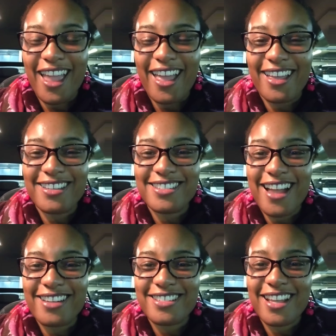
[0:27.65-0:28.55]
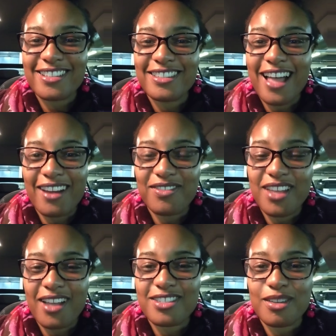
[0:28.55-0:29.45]
and I just had a lot of
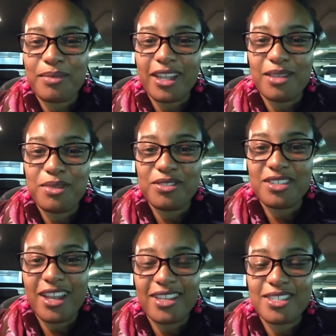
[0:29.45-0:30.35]
thoughts on my commute today.